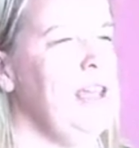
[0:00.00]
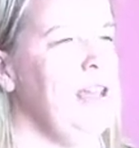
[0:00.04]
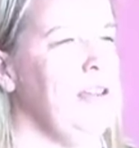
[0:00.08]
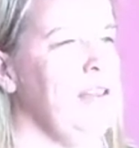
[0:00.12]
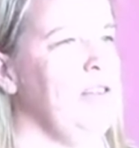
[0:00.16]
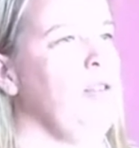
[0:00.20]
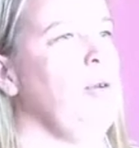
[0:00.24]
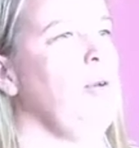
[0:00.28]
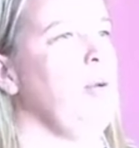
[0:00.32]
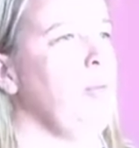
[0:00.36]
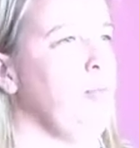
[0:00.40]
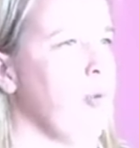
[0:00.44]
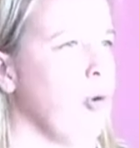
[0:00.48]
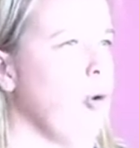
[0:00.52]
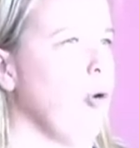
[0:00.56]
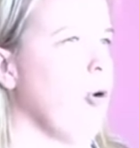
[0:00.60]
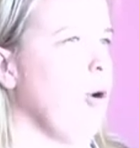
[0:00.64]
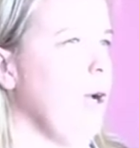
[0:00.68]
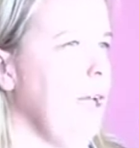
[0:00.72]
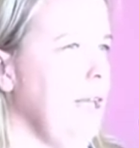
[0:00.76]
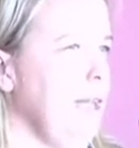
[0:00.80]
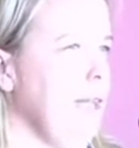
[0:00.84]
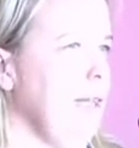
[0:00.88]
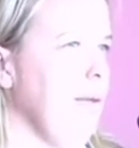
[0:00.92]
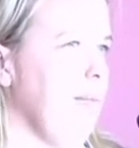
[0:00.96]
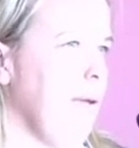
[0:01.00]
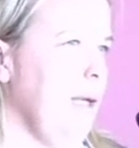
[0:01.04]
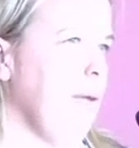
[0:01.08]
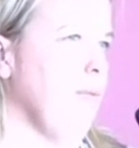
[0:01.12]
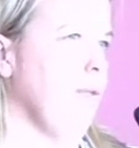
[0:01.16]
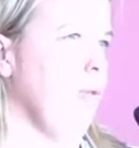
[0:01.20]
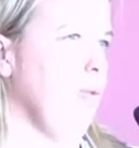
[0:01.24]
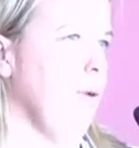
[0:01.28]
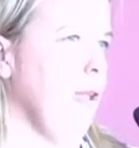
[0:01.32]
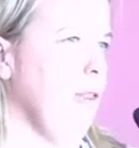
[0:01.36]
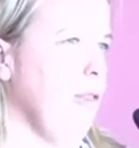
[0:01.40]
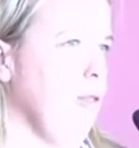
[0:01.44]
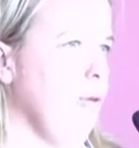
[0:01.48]
So we brought in the
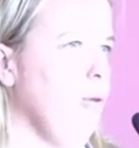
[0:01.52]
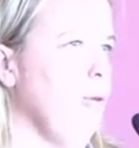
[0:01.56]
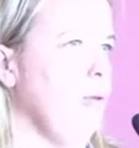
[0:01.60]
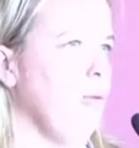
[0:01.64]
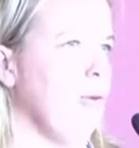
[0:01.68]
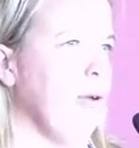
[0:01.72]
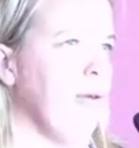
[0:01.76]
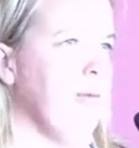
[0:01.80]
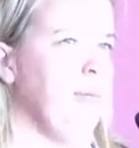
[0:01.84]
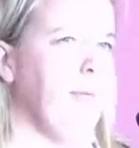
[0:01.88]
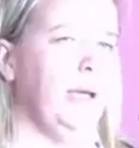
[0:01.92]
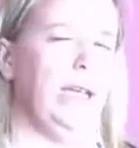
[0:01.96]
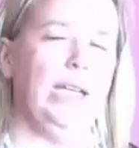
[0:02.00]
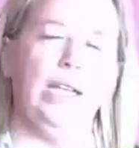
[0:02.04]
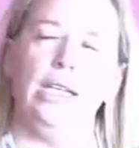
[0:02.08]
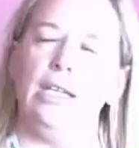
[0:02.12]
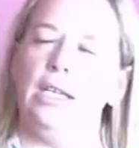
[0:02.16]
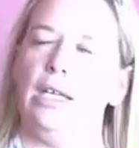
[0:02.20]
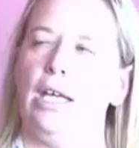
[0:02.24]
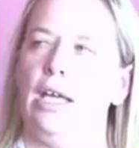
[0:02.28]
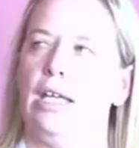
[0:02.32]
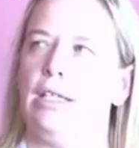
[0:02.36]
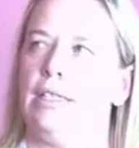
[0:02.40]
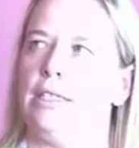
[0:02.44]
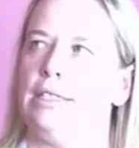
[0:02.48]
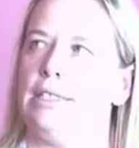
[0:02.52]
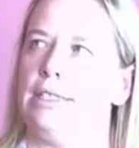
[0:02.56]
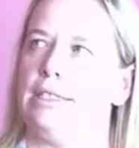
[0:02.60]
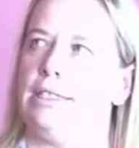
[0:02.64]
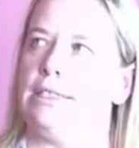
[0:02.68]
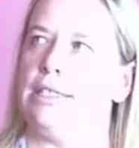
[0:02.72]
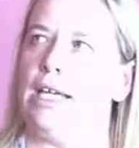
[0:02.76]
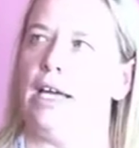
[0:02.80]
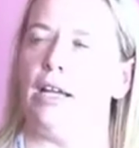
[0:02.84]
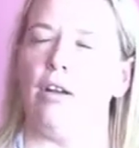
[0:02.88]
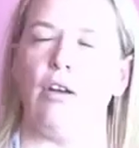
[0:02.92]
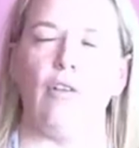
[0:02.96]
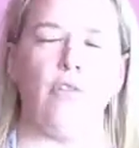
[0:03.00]
people we thought would be to
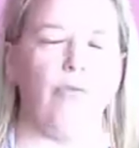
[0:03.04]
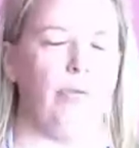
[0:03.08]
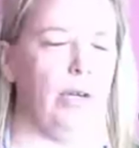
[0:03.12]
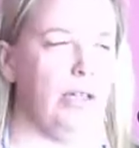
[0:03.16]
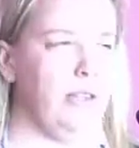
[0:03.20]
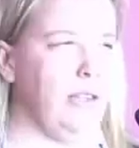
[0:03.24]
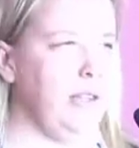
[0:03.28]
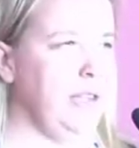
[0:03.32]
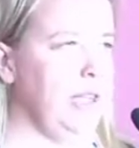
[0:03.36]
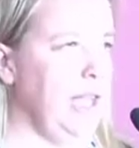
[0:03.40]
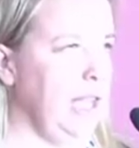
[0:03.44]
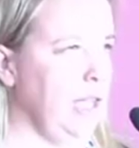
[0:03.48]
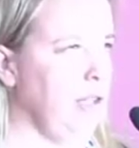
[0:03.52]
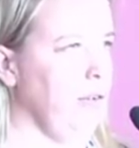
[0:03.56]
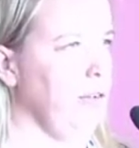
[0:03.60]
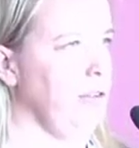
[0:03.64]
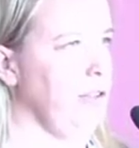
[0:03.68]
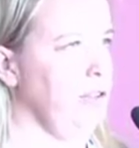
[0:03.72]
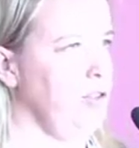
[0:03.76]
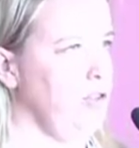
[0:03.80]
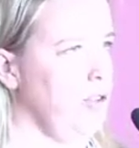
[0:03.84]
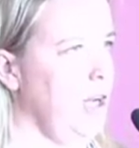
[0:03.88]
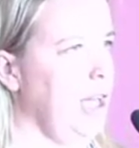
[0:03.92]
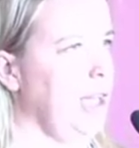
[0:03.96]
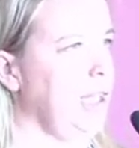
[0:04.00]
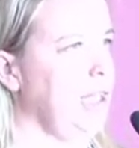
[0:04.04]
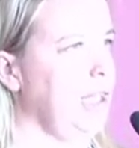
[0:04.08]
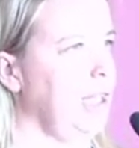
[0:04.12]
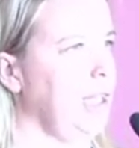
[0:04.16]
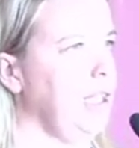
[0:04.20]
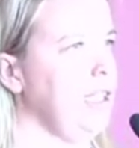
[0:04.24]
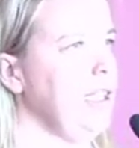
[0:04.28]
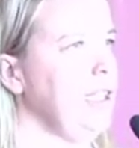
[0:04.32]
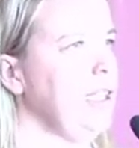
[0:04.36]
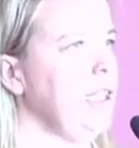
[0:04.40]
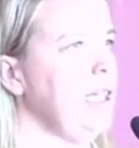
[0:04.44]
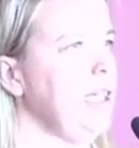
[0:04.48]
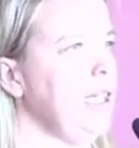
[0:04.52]
start off with, and they got the
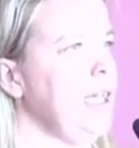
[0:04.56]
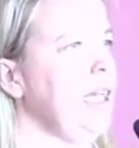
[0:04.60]
training.